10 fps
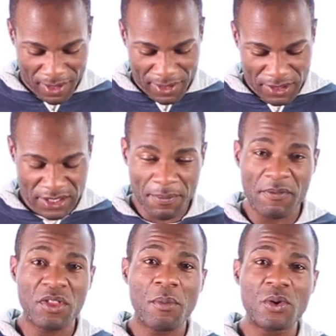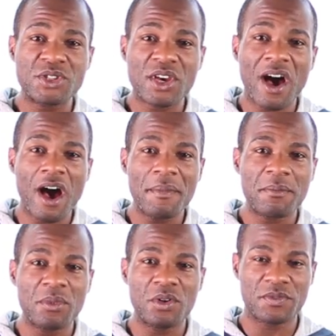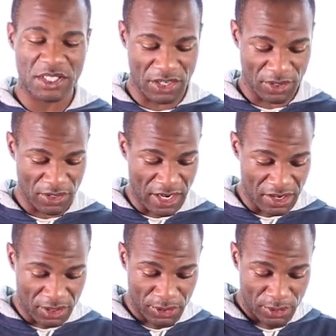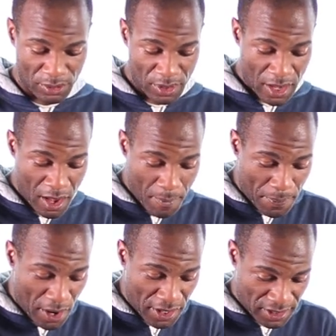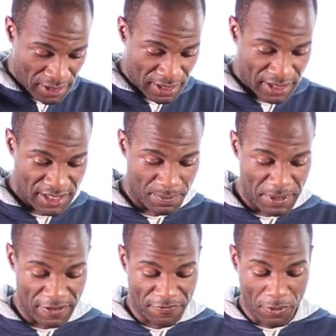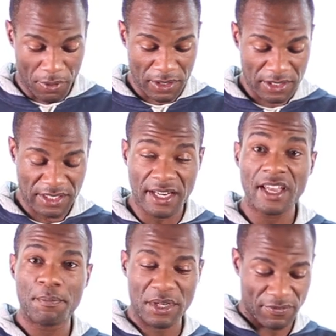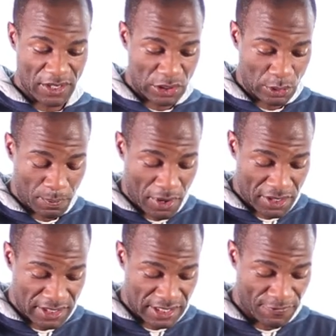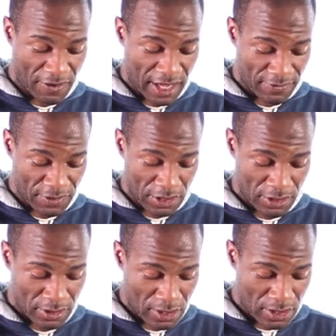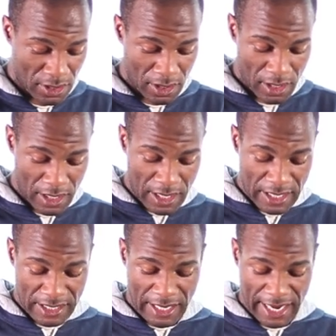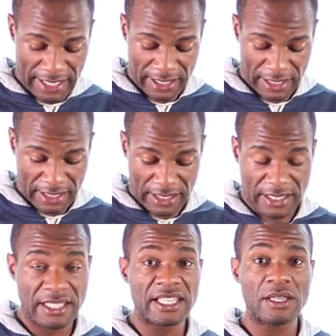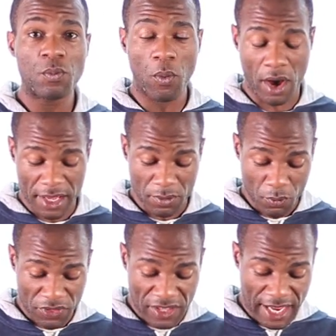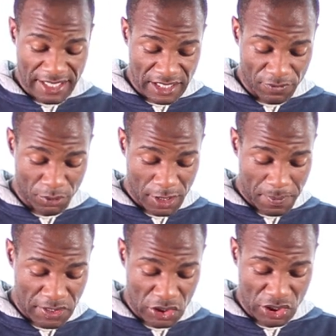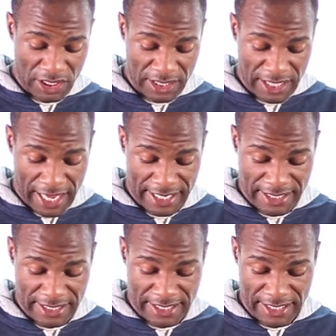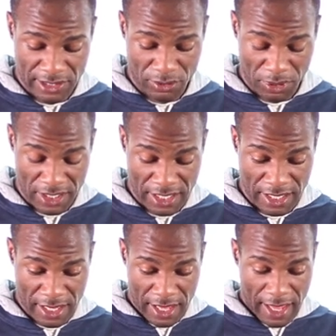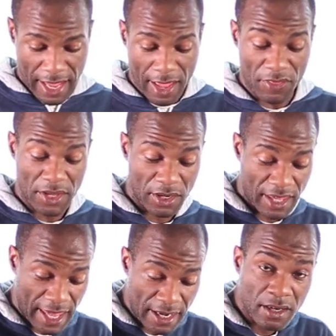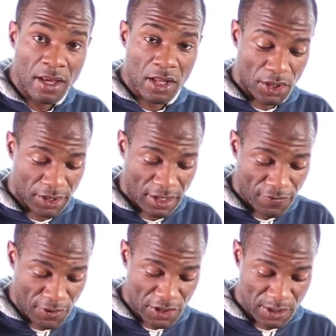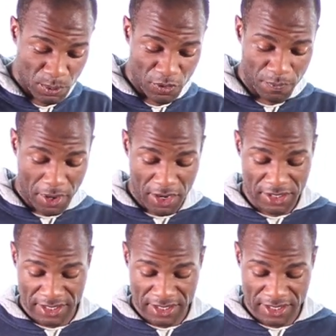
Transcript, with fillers: Some of the most common moves here include pawn to b4, setting up an eventual pawn to c5 here, knight to e1 with the idea of repositioning the knight to d3, and then again looking for this move pawn to